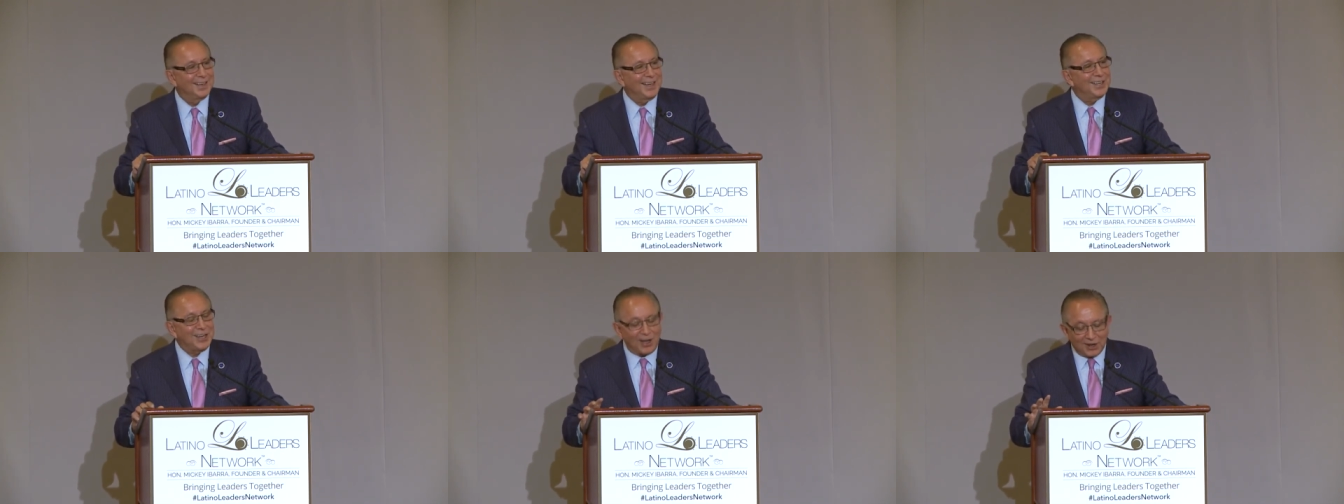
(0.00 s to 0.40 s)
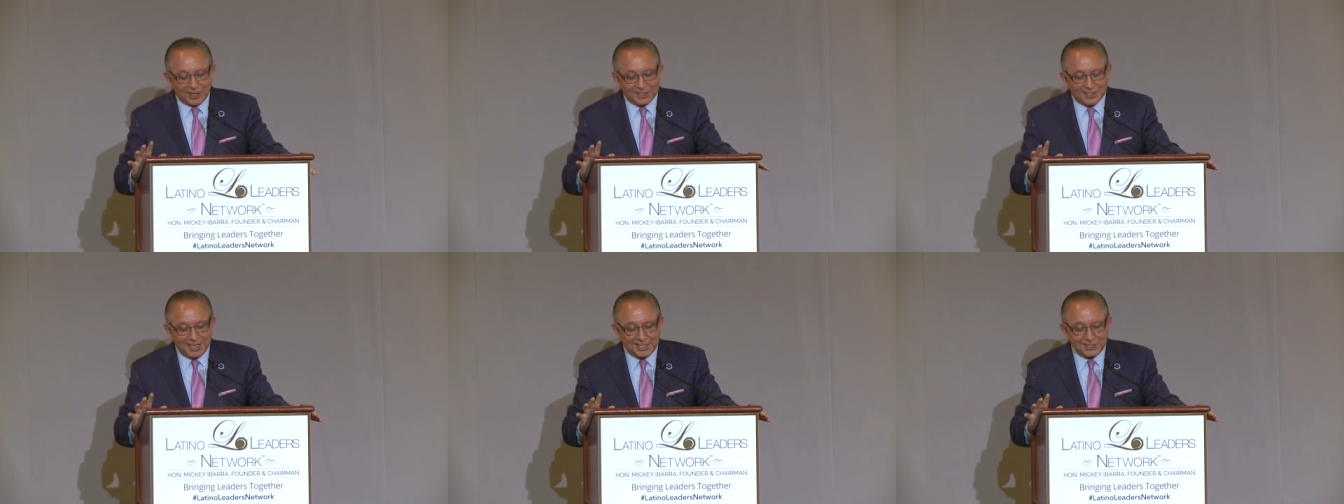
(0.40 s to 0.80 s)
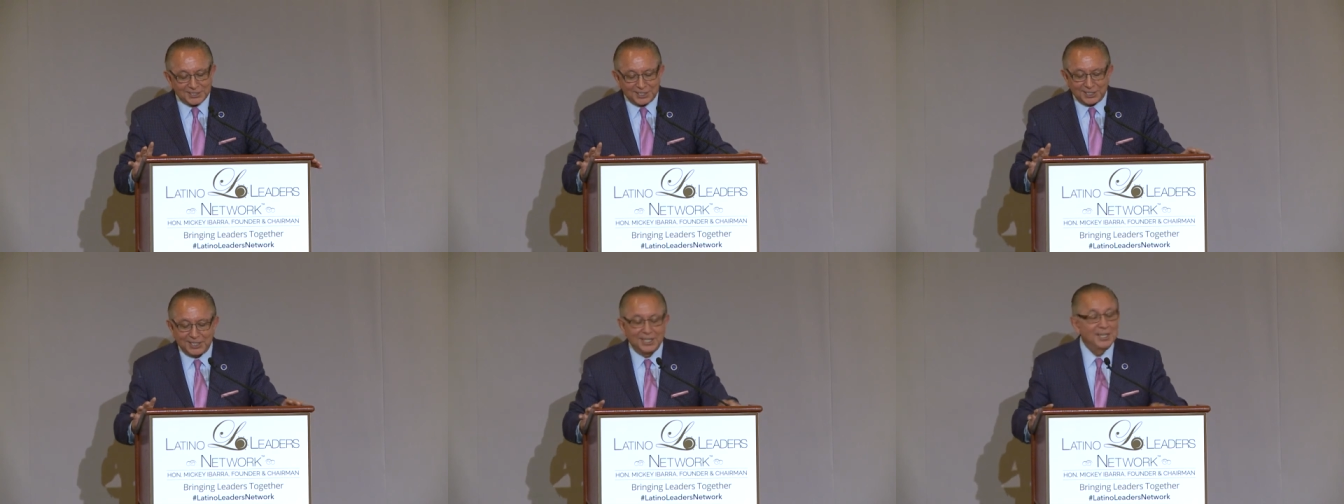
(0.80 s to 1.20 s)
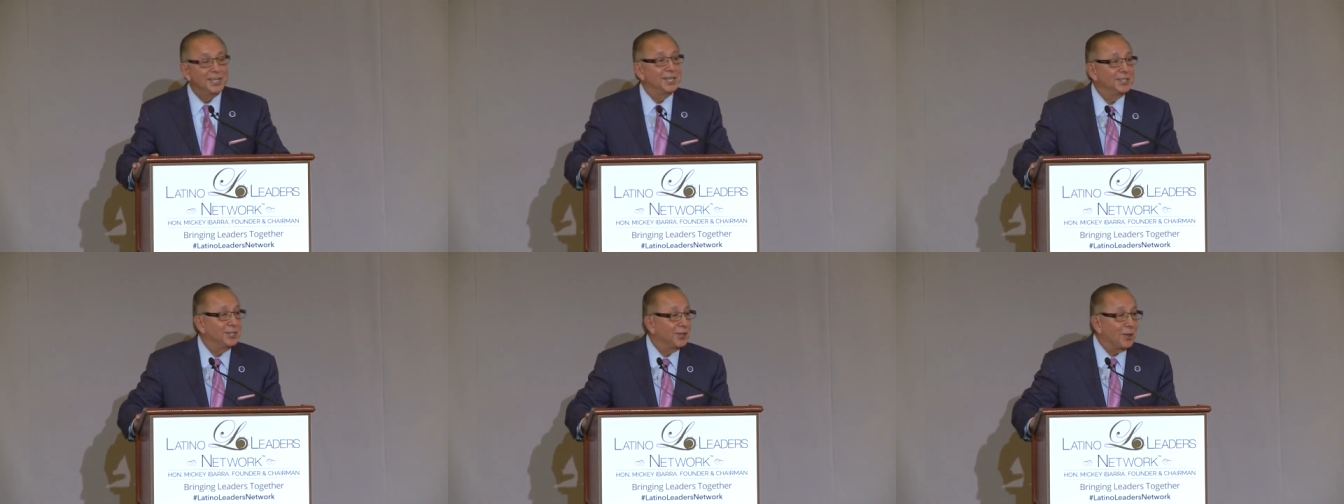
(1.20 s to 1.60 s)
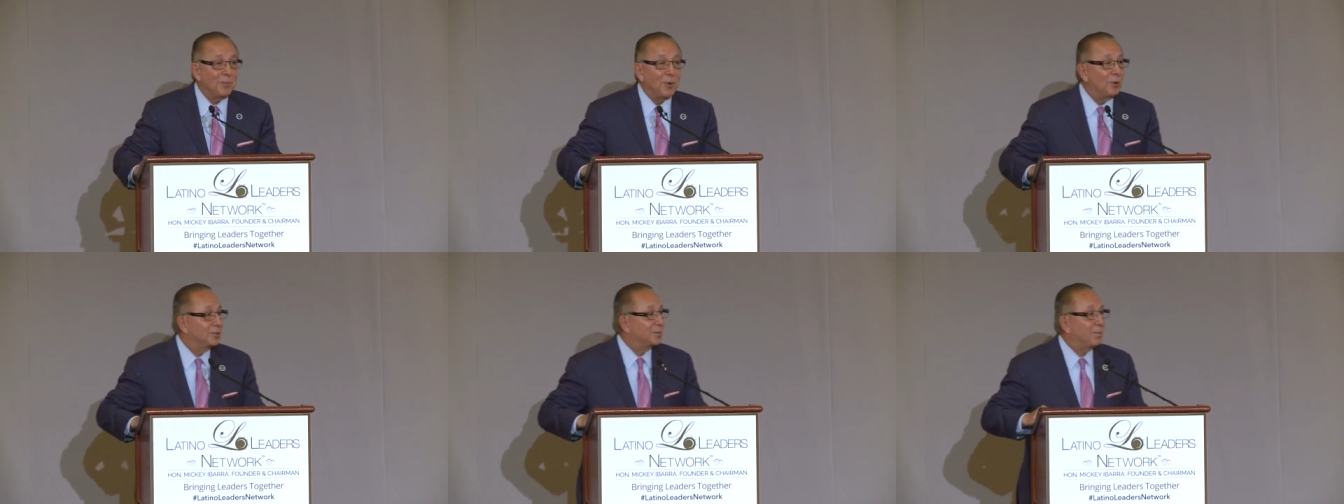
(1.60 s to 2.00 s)
I call attention to the
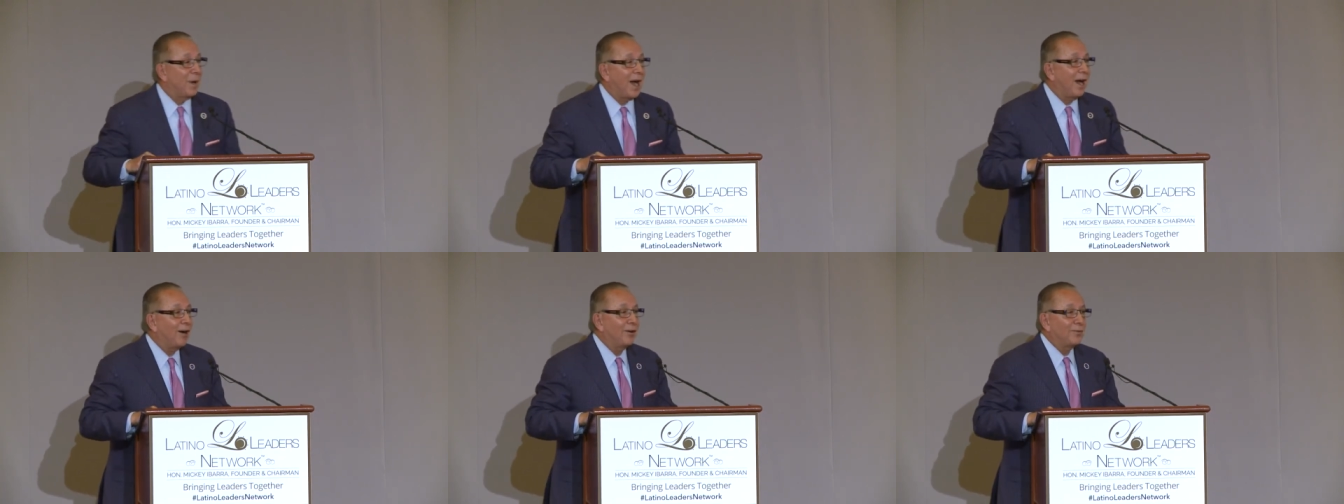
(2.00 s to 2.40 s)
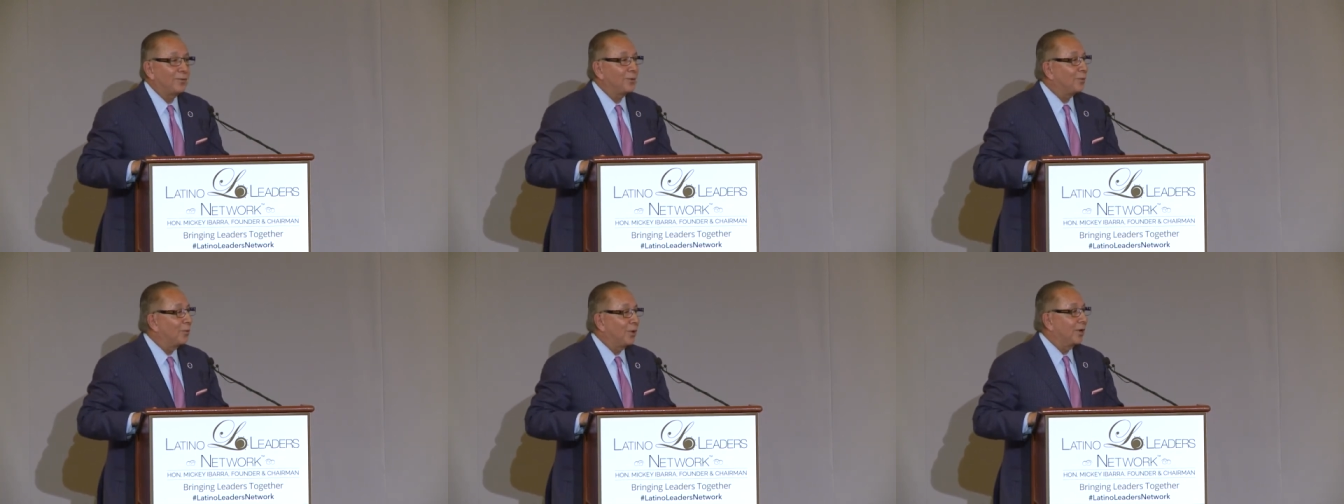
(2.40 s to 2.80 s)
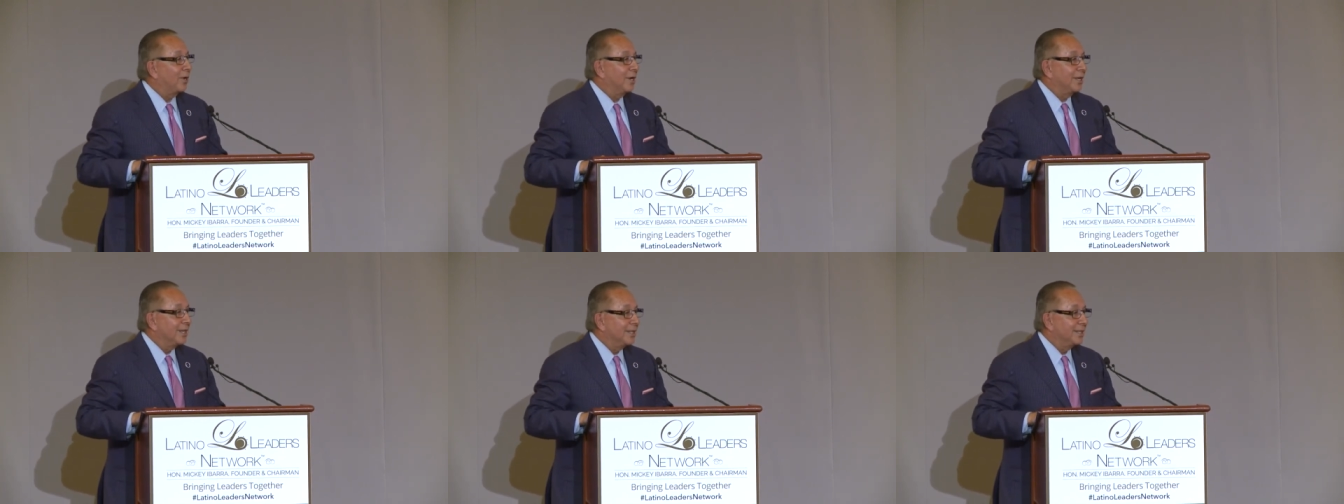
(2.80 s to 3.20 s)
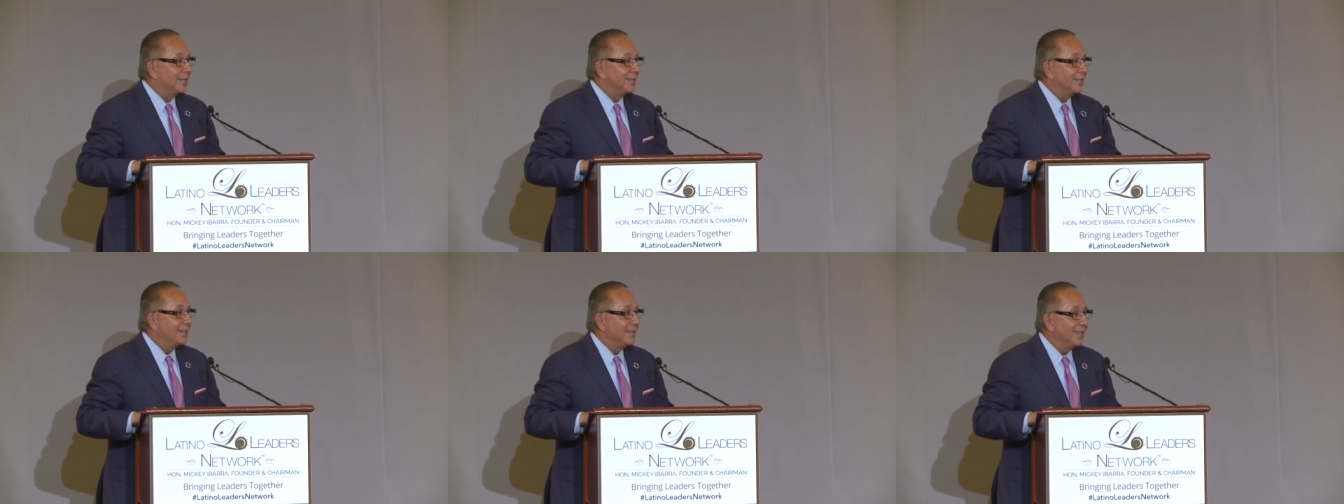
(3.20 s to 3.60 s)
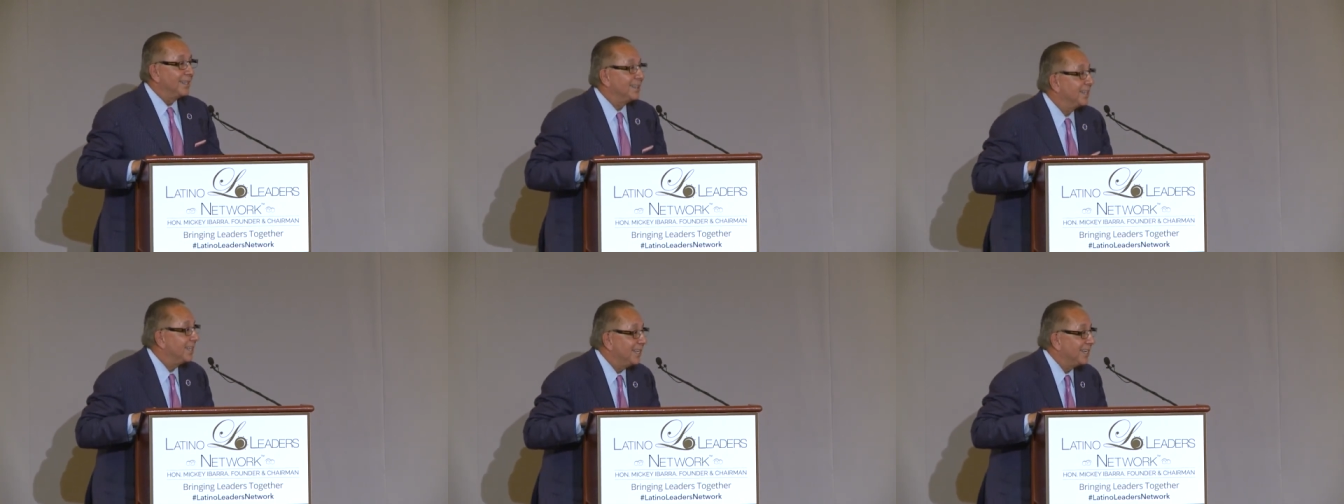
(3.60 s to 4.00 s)
most powerful word
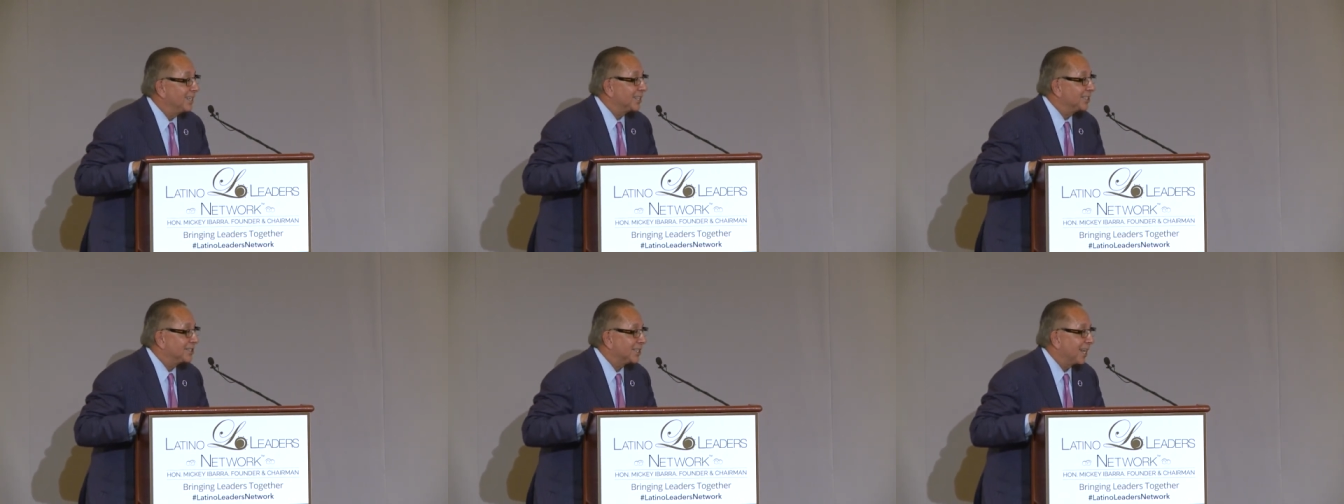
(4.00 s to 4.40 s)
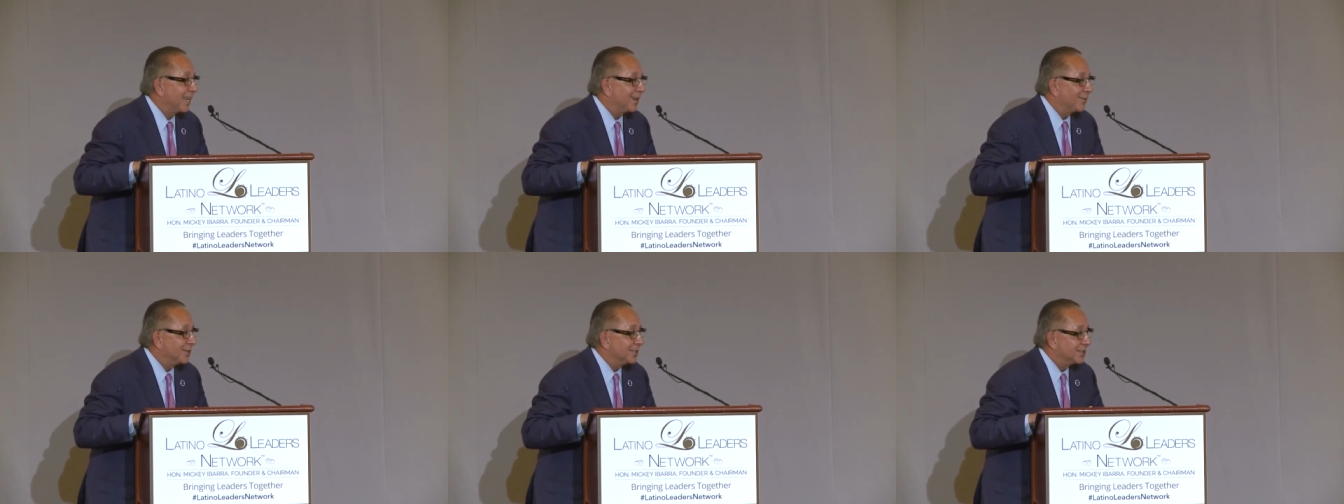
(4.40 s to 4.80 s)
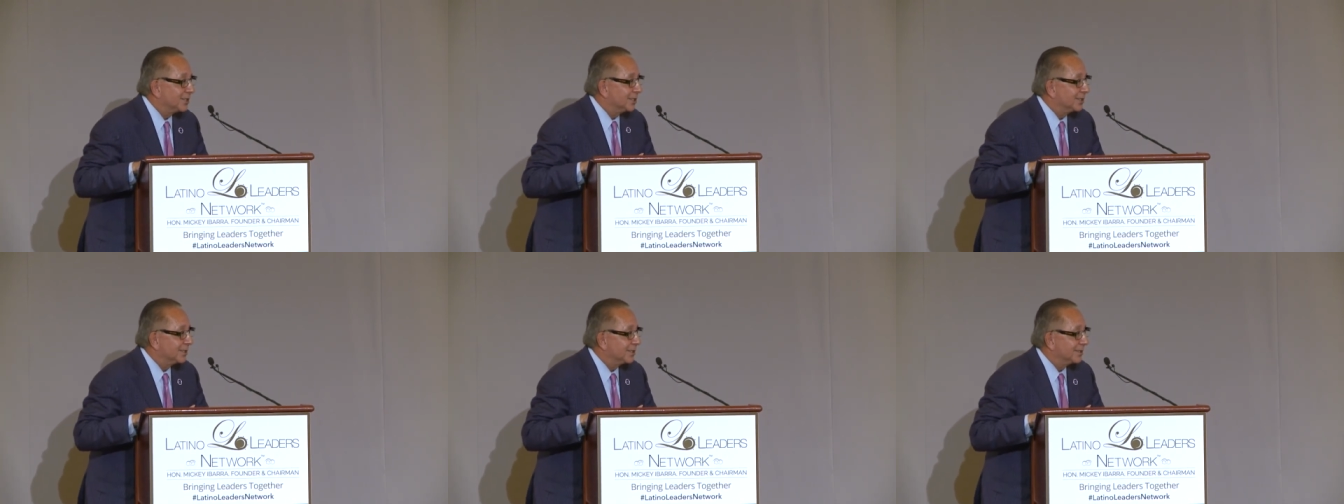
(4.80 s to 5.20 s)
in the English language,